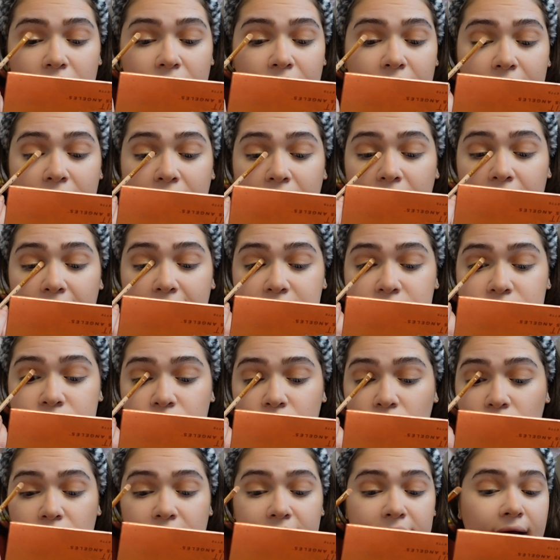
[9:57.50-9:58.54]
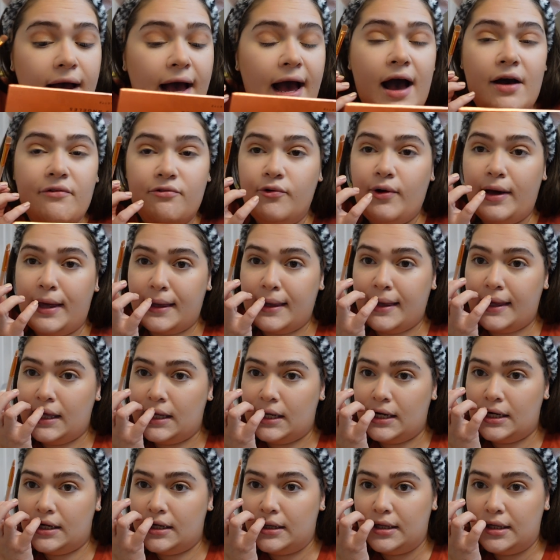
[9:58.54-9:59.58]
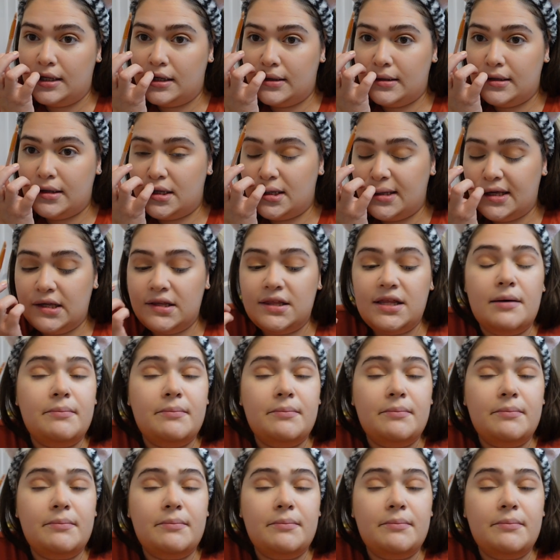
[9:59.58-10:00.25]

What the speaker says: And I like to go like halfway in, if that